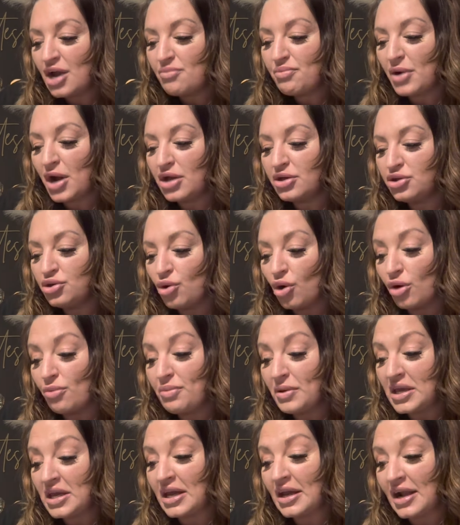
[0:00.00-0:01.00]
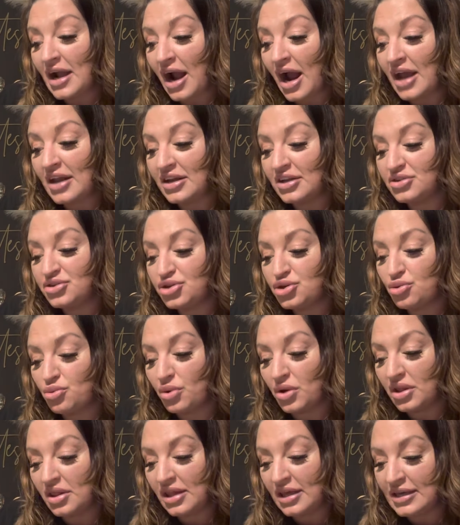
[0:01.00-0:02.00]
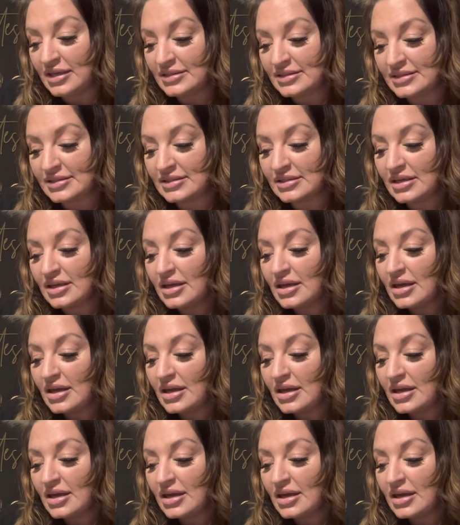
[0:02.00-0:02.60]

But you're being guided to release.